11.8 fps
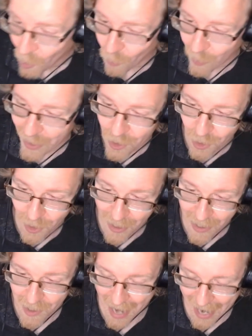which
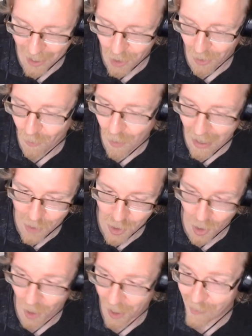is actually what I was
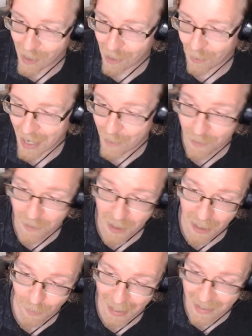talking about when Emmett
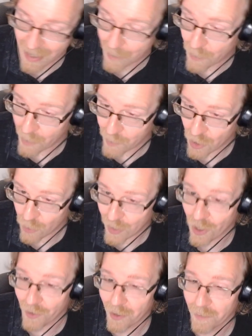uh, Plant and I bumped into
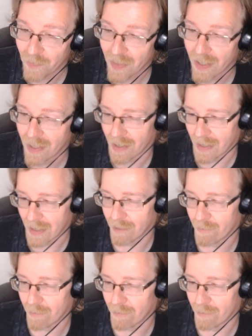each other. Uh,